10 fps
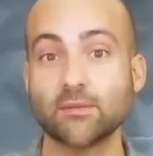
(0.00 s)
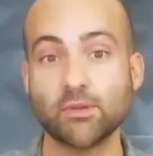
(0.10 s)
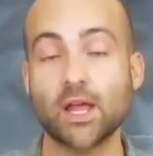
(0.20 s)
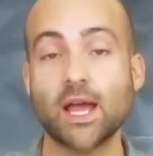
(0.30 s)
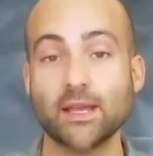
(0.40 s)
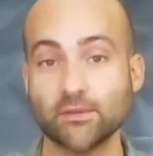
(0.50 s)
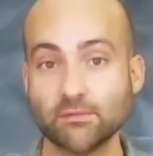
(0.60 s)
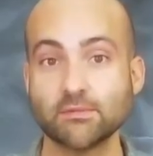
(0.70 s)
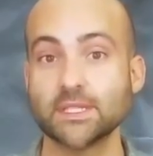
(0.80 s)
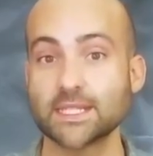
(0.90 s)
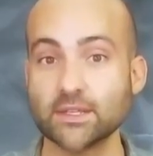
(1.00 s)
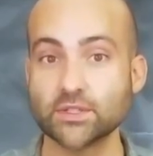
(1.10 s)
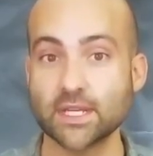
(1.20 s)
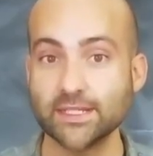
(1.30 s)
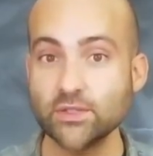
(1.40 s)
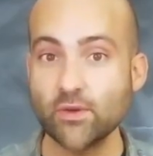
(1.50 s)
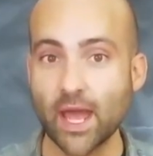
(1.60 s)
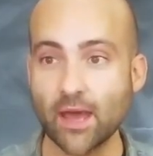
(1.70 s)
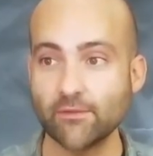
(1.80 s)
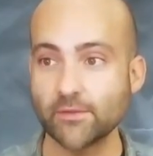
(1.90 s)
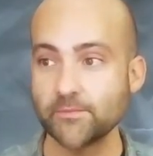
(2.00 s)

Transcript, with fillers: apply the skills I do have.